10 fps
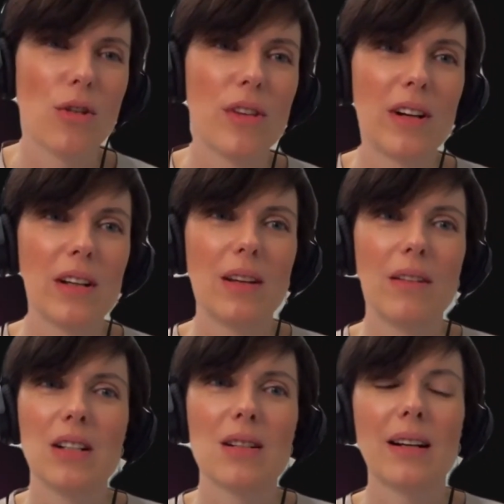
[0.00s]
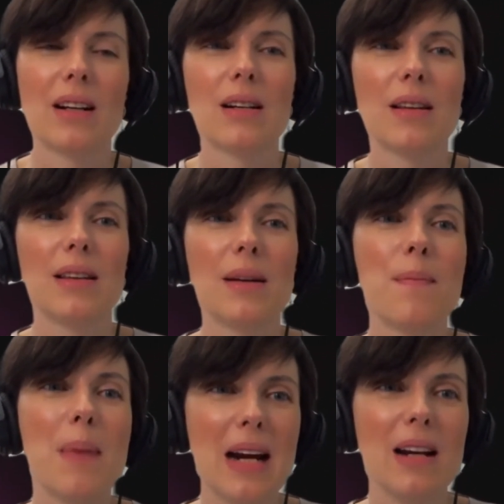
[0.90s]
so there is like the
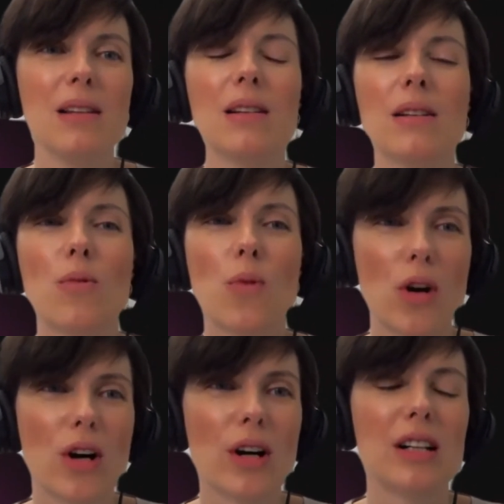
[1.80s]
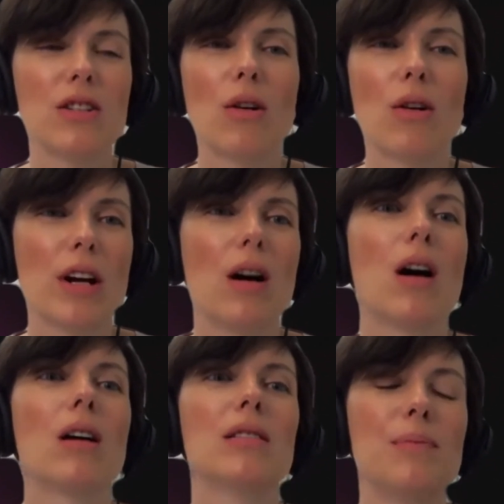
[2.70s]
main work is going
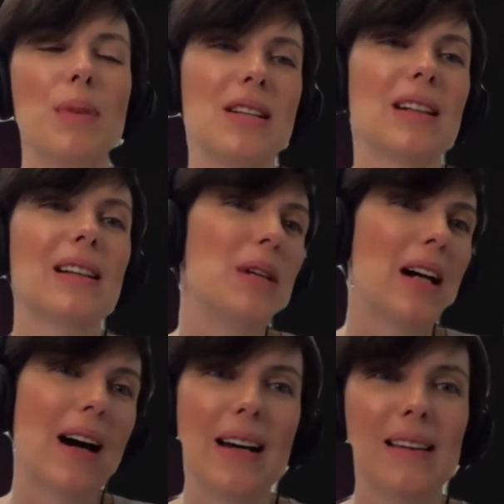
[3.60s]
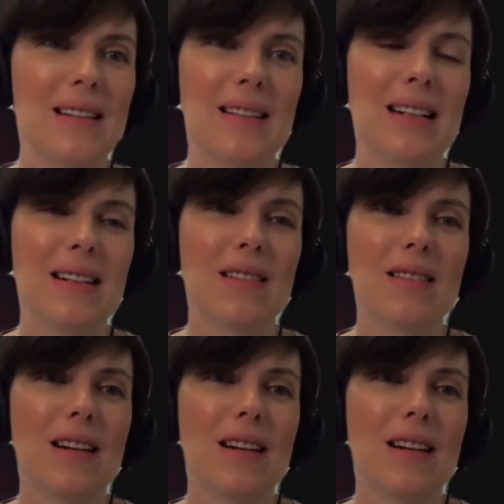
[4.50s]
on basically behind the scenes,